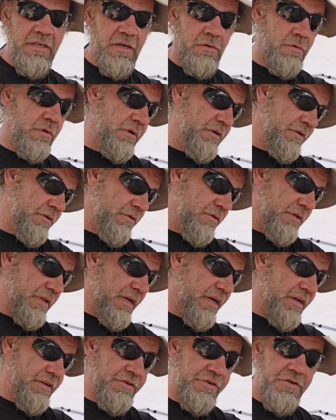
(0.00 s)
I wanted to do it
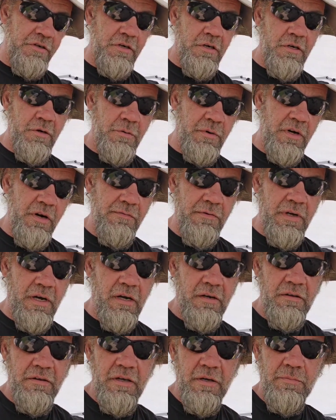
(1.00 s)
last year. We never
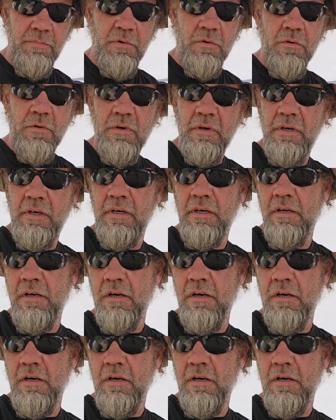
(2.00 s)
got to that point.